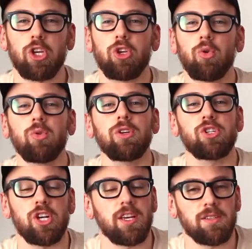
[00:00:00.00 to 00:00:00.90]

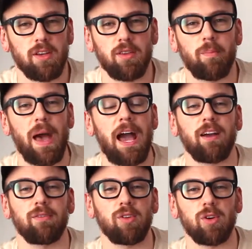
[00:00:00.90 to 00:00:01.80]
eulogies on the
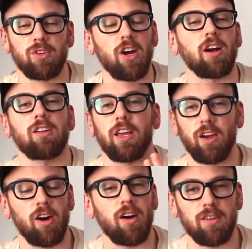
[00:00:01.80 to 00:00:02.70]
back of your
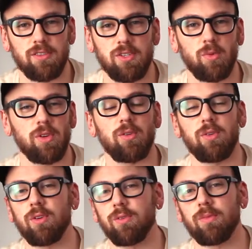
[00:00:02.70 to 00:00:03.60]
duckling cards. So when
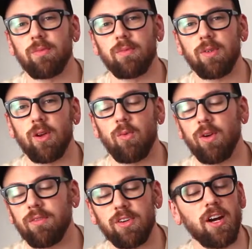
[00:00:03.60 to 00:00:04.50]
you
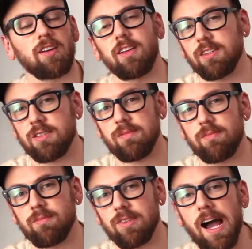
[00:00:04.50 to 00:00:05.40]
one of your ducklings
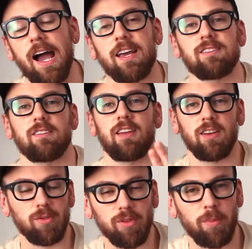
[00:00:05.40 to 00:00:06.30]
dies and
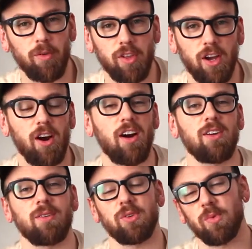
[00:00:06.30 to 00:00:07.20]
you flip over the card,
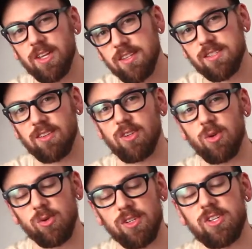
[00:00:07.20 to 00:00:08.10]
you have to read this little
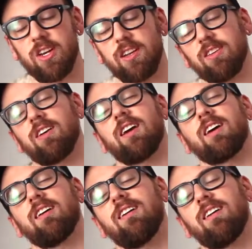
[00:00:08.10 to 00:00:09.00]
eulogy, and you're like,
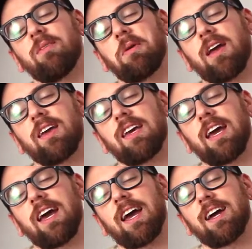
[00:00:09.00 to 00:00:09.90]
oh my
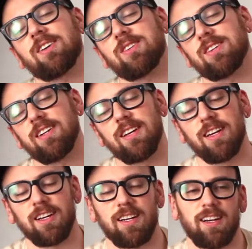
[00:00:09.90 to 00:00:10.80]
gosh.
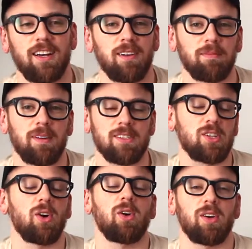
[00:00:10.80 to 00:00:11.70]
And
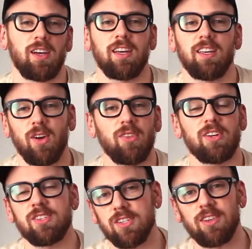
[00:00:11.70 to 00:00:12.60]
so
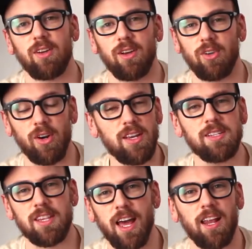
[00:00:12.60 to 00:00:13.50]
there
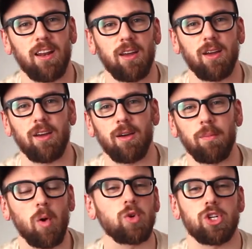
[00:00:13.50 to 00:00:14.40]
is that
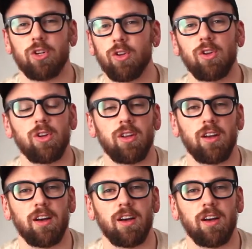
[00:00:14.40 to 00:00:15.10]
emotional